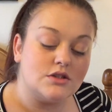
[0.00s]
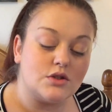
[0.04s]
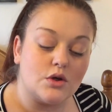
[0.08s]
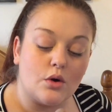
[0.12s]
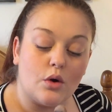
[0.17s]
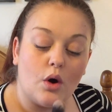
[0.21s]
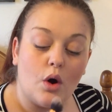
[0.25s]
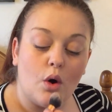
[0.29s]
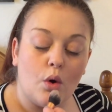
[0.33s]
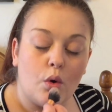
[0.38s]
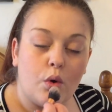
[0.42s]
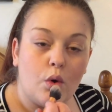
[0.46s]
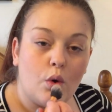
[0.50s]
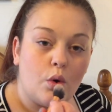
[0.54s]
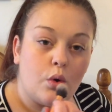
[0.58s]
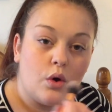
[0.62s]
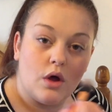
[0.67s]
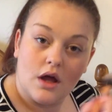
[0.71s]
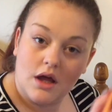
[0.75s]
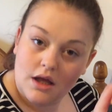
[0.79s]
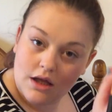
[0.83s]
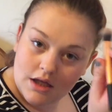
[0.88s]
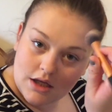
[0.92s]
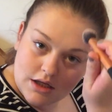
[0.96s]
So
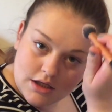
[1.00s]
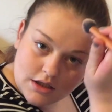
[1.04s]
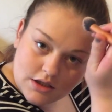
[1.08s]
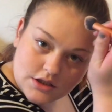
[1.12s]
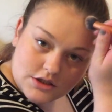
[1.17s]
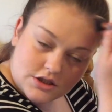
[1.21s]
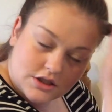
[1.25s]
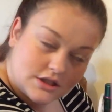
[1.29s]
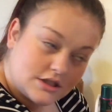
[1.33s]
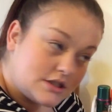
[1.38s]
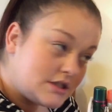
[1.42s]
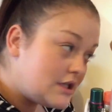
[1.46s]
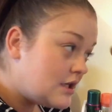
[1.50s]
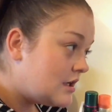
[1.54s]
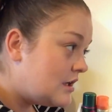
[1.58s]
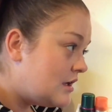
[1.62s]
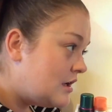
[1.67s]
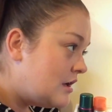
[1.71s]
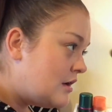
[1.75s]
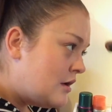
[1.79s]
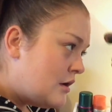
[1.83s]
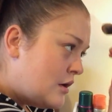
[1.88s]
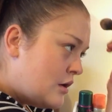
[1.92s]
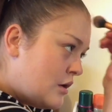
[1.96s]
just
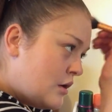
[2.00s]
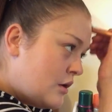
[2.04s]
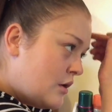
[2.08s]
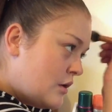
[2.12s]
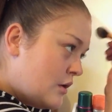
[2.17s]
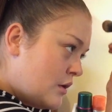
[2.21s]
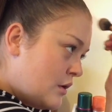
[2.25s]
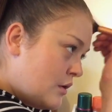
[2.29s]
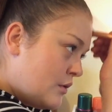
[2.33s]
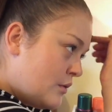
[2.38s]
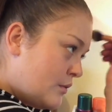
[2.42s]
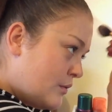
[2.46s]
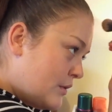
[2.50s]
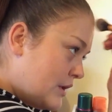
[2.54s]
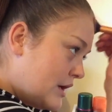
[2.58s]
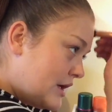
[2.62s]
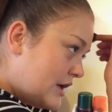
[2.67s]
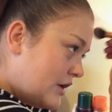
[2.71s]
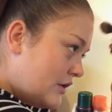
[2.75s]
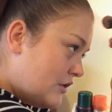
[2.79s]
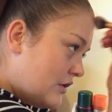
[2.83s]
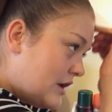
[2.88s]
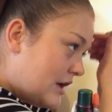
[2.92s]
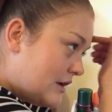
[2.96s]

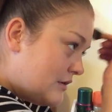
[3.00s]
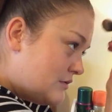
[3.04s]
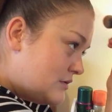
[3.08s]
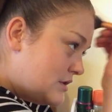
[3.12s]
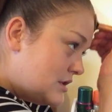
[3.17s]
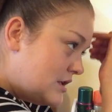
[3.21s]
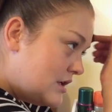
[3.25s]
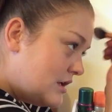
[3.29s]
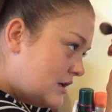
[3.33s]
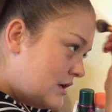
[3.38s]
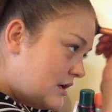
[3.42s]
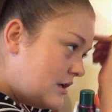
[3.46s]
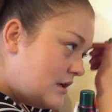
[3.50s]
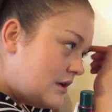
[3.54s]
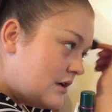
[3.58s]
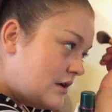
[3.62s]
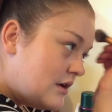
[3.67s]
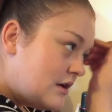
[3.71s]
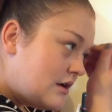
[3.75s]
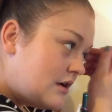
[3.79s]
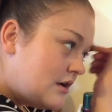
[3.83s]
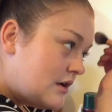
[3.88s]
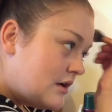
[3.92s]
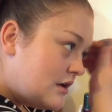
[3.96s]
work it round,
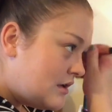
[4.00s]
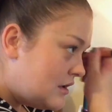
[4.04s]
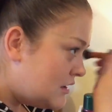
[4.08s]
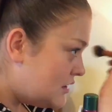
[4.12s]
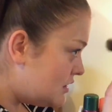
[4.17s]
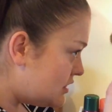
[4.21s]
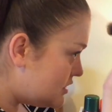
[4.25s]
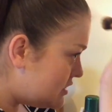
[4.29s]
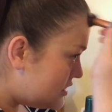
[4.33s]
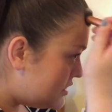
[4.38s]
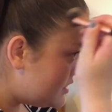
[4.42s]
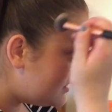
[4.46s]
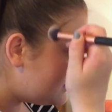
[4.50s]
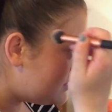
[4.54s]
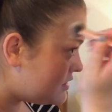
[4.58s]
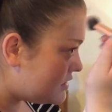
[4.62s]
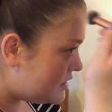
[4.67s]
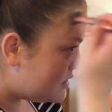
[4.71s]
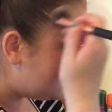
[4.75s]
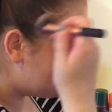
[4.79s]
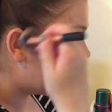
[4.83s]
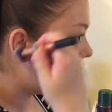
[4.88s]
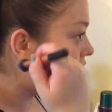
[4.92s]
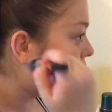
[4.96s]
just
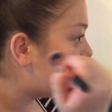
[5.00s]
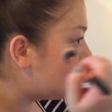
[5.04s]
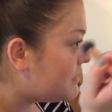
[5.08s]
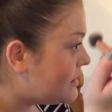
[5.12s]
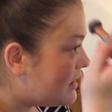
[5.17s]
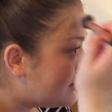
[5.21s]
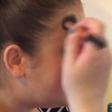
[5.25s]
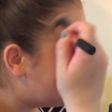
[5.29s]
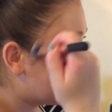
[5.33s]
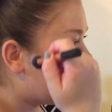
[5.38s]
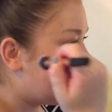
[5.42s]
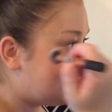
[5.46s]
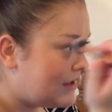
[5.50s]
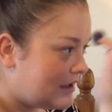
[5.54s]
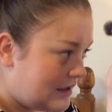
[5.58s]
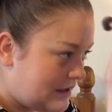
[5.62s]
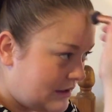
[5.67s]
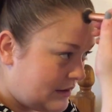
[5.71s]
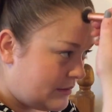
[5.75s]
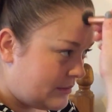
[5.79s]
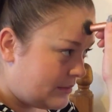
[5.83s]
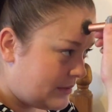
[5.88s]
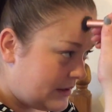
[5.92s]
around my hairline a little